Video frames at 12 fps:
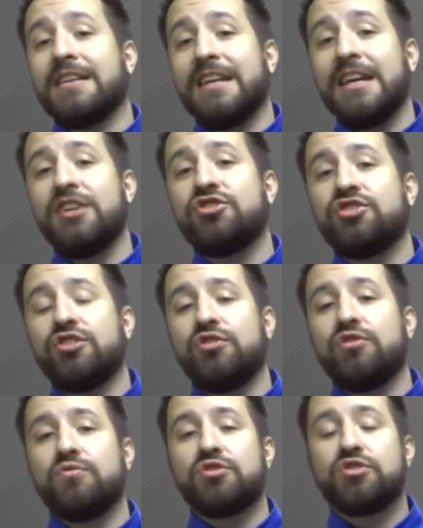need
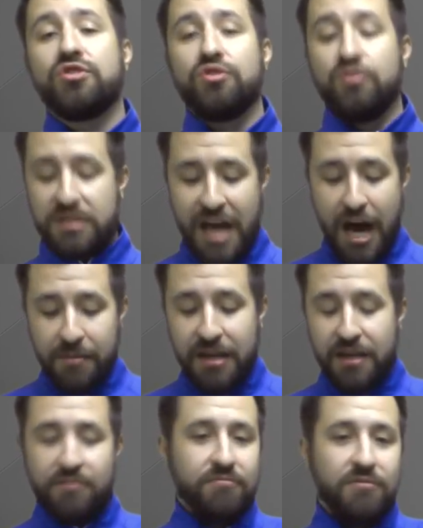you to tell
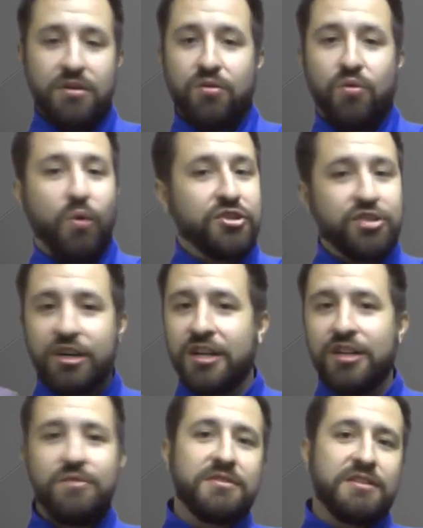me what you're going
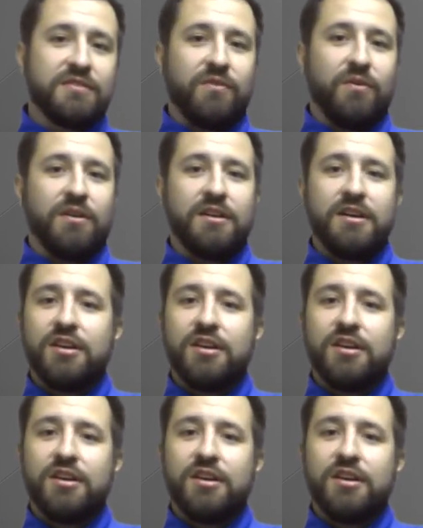to use these for.